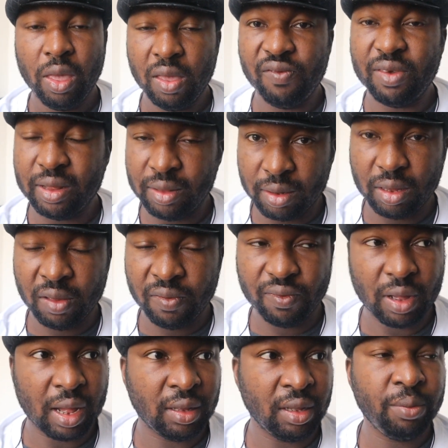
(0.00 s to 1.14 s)
If
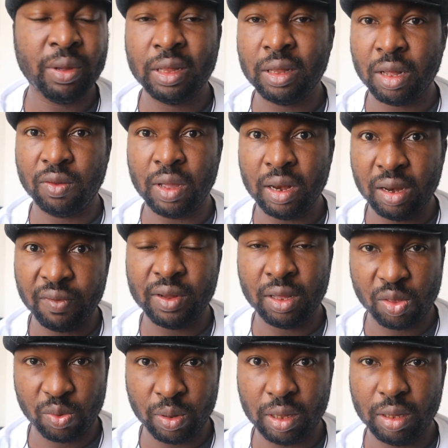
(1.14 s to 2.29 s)
I didn't mean that you are living
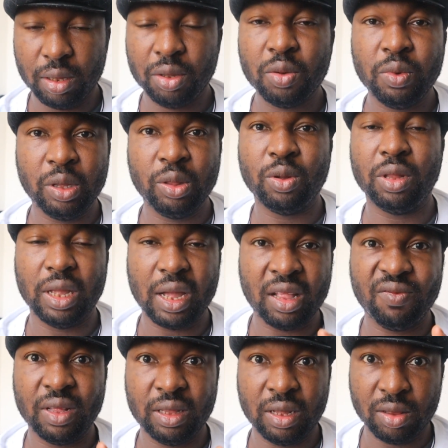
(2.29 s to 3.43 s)
in Sweden, you will know the
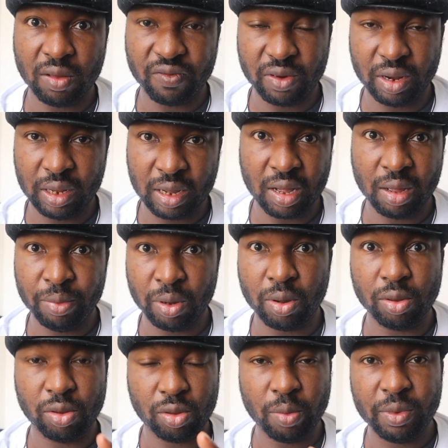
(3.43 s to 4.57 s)
advantage of credit card,
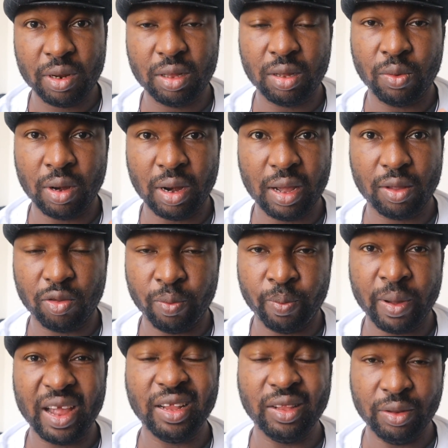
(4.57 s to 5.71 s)
because so many things would like to
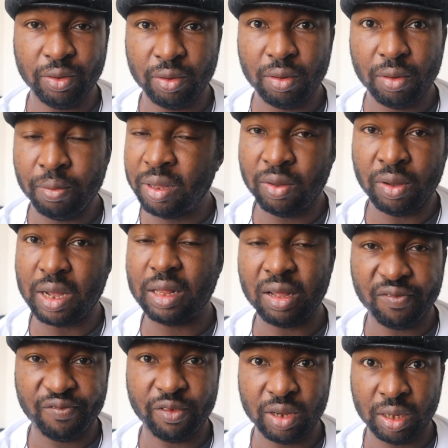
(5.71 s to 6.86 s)
buy new, but you can't
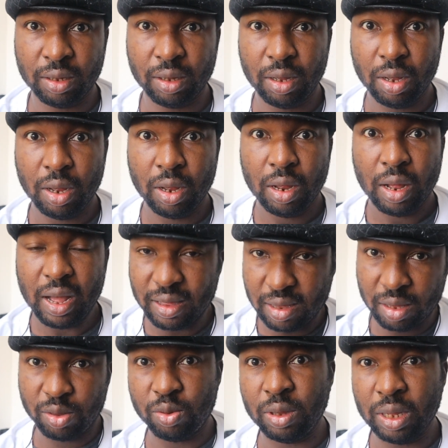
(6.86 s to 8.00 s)
afford it. As
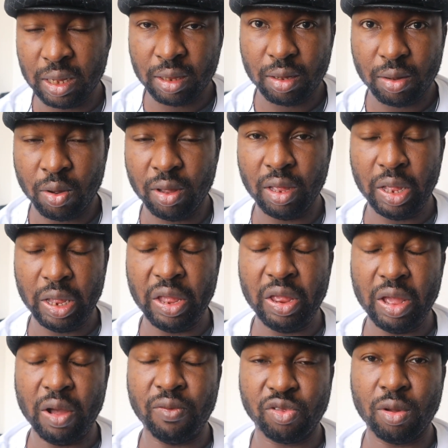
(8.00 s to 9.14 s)
a student or
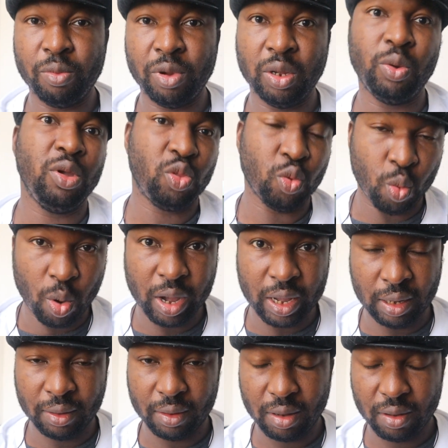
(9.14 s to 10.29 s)
of somebody who is
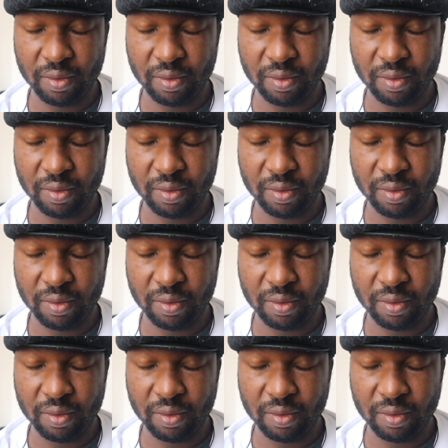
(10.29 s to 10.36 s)
working.